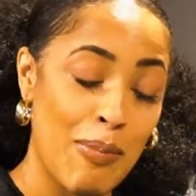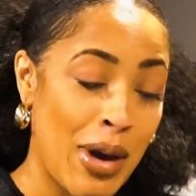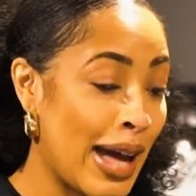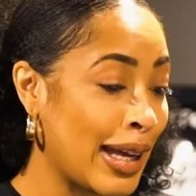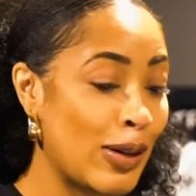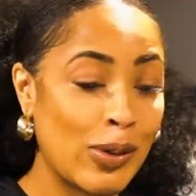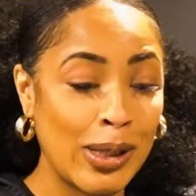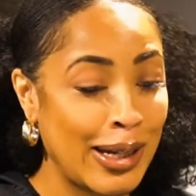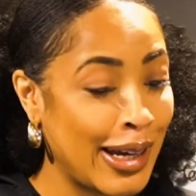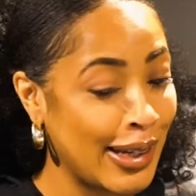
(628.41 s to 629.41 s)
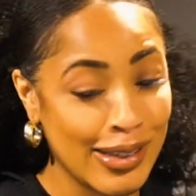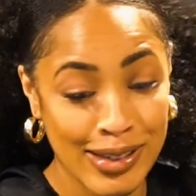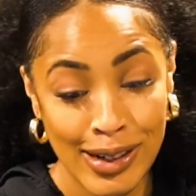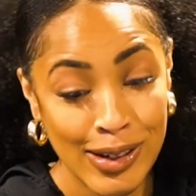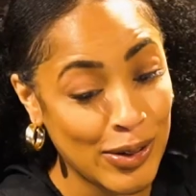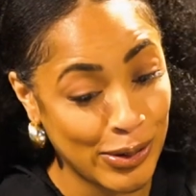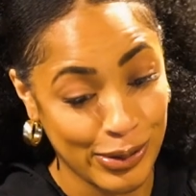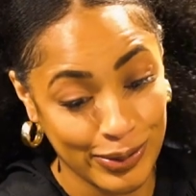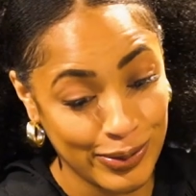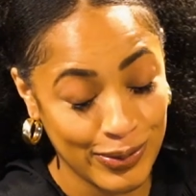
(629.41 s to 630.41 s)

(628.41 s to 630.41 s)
and packet all of that? Because I know,